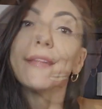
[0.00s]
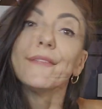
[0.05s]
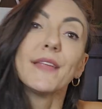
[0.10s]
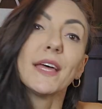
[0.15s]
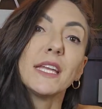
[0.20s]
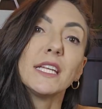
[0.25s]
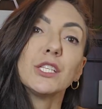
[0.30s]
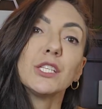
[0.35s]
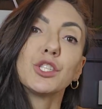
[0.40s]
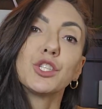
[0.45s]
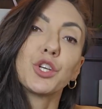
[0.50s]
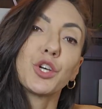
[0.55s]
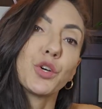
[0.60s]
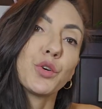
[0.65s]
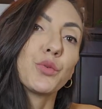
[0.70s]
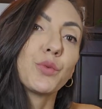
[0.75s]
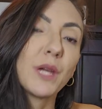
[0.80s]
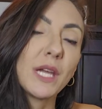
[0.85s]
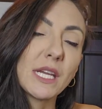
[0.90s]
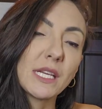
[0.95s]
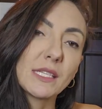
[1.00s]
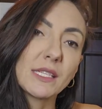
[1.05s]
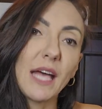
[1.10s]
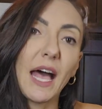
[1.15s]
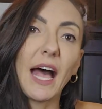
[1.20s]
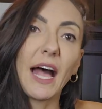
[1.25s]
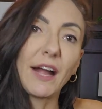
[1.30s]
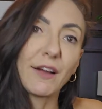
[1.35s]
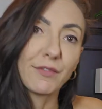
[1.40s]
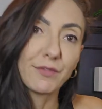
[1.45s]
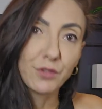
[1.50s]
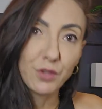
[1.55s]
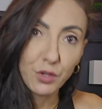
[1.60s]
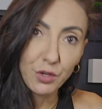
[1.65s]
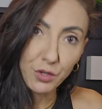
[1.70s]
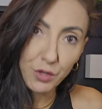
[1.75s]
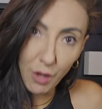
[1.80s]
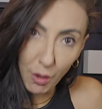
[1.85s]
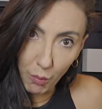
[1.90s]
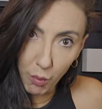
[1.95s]
Then in 2 weeks after
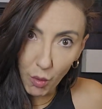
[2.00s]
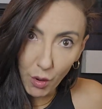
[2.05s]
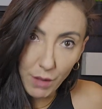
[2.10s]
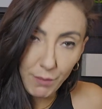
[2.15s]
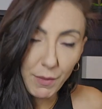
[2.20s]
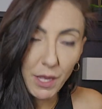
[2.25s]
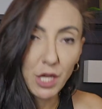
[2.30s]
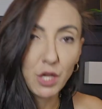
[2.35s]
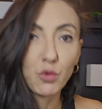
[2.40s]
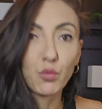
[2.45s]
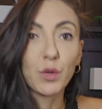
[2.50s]
your appointment,